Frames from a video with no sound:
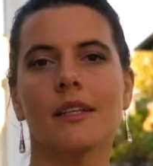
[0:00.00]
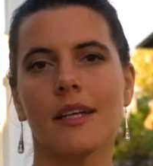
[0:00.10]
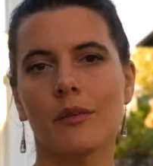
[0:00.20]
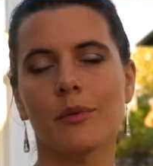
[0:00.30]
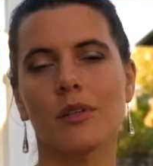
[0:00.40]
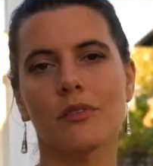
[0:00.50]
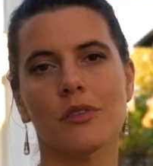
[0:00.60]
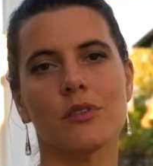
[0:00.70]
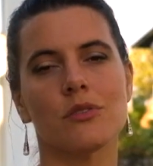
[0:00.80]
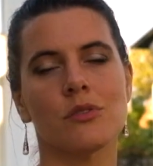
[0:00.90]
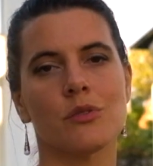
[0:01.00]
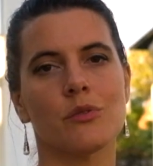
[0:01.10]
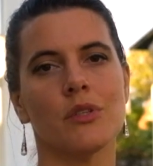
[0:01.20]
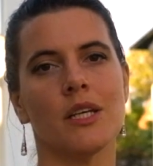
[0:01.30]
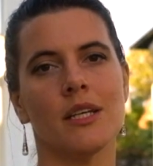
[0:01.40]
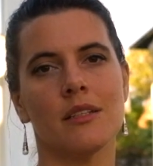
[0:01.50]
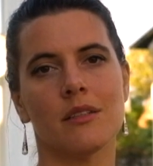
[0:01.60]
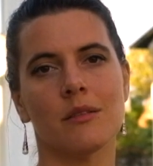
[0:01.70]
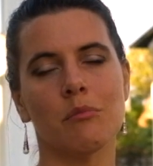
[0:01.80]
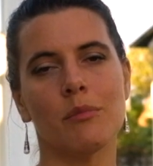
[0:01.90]
that will of course create
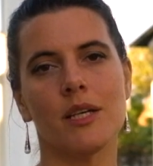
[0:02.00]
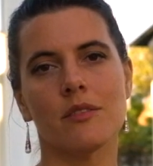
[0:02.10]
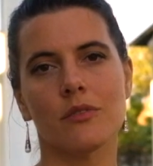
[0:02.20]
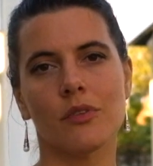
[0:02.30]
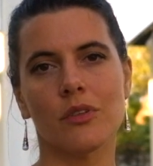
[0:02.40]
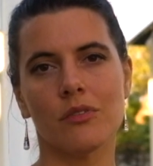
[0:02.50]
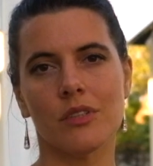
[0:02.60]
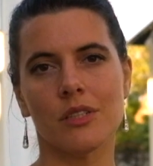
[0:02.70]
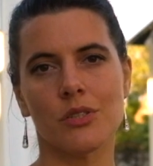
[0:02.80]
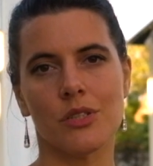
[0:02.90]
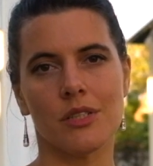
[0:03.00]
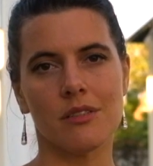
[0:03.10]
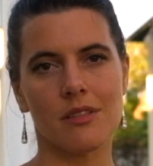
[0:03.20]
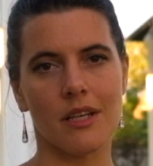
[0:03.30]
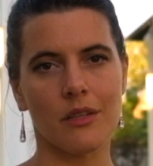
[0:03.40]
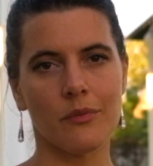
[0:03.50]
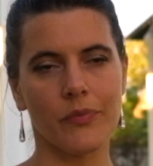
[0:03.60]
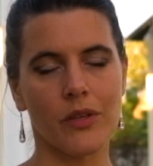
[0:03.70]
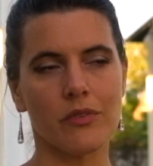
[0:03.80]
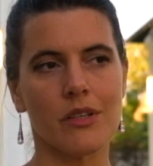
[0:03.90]
a massive contradiction inside
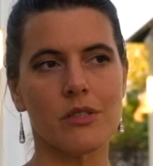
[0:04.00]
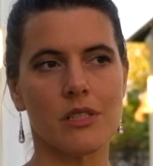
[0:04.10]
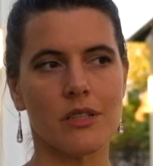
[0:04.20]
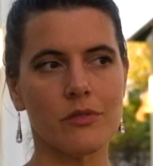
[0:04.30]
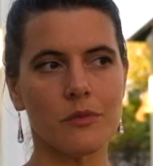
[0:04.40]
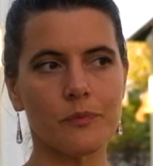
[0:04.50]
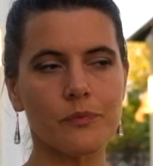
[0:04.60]
of ourselves.